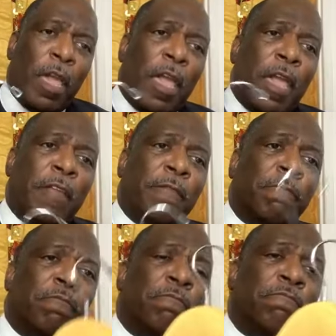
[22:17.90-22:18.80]
And
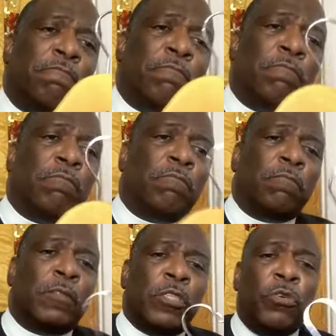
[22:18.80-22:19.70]

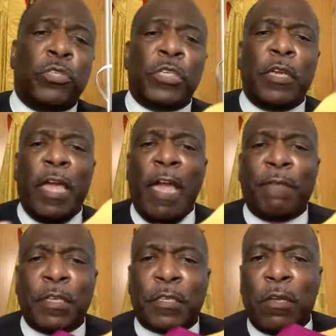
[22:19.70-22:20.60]
you shouldn't have
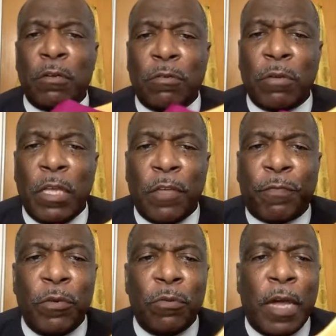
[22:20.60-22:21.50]
this on if
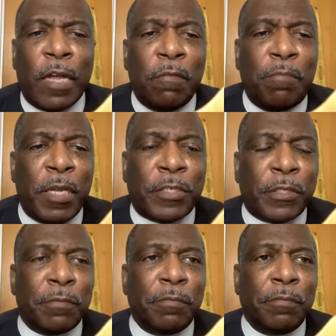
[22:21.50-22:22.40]
you're not a bishop.